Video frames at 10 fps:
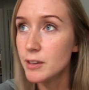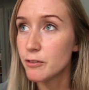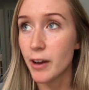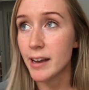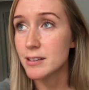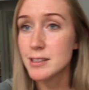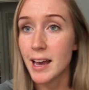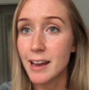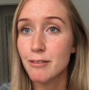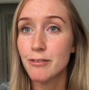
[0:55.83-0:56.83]

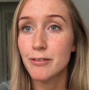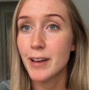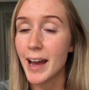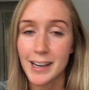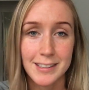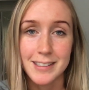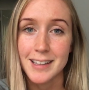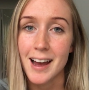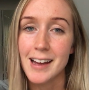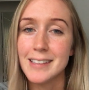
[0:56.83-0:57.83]
fail-safe
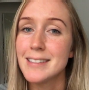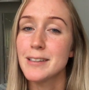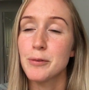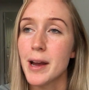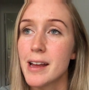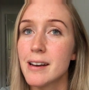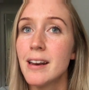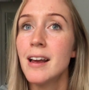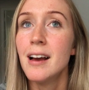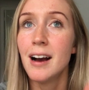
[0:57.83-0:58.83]
exercise when
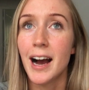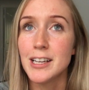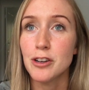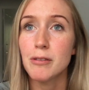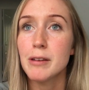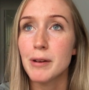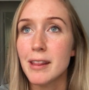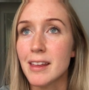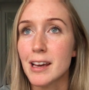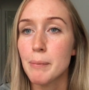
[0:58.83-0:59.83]
I don't really want to
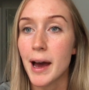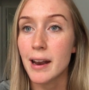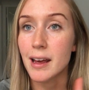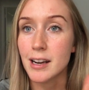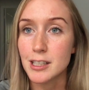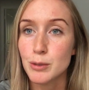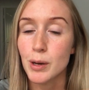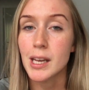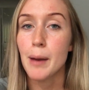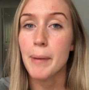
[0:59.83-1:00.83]
think about it and I just
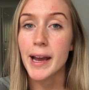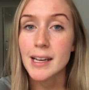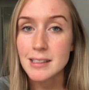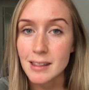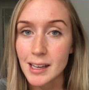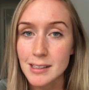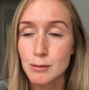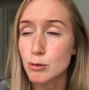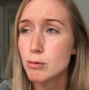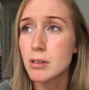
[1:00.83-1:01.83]
want to get back into things. It
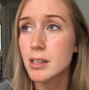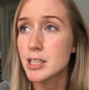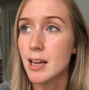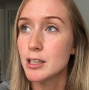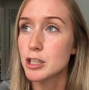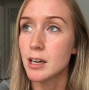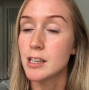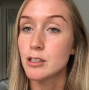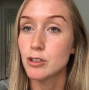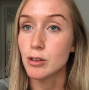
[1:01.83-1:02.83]
was really challenging.
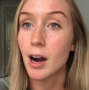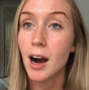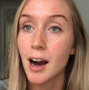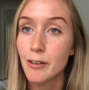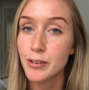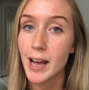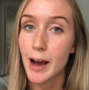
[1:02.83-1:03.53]
I just do half an